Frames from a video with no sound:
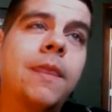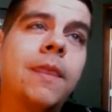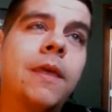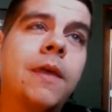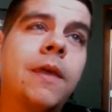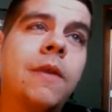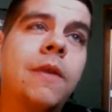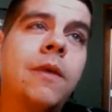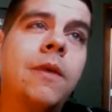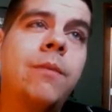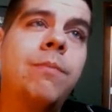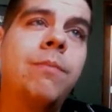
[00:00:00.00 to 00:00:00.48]

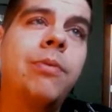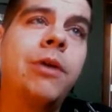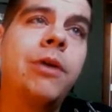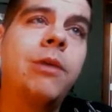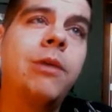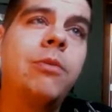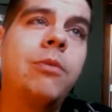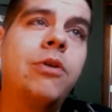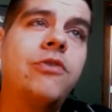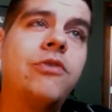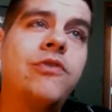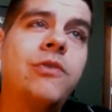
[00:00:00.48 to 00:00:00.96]
then
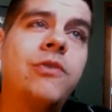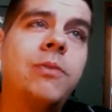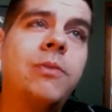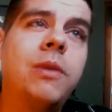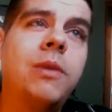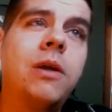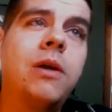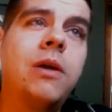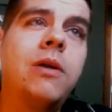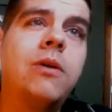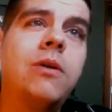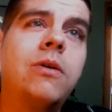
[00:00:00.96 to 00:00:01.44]
pretty much from
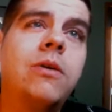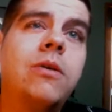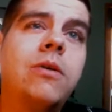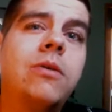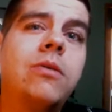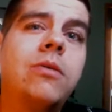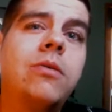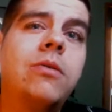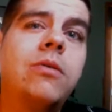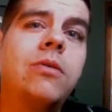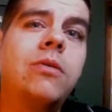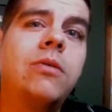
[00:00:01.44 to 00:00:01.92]
there,
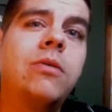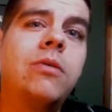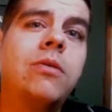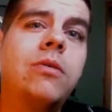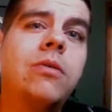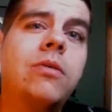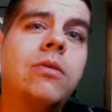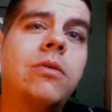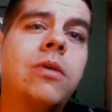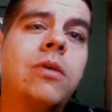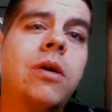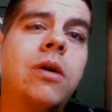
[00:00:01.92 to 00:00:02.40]

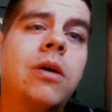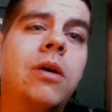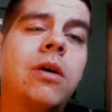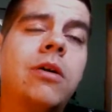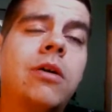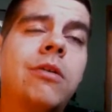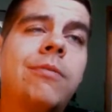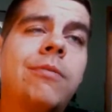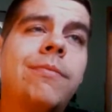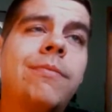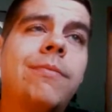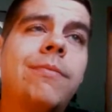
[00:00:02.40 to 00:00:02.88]
I